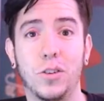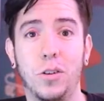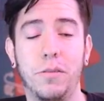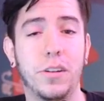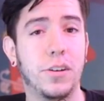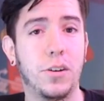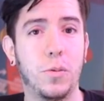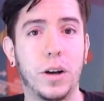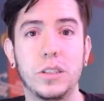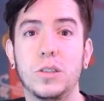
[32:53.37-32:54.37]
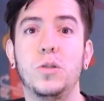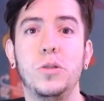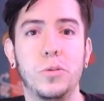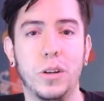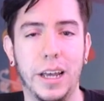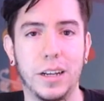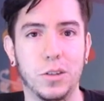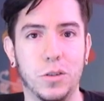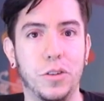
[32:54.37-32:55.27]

So if you don't know what you would like to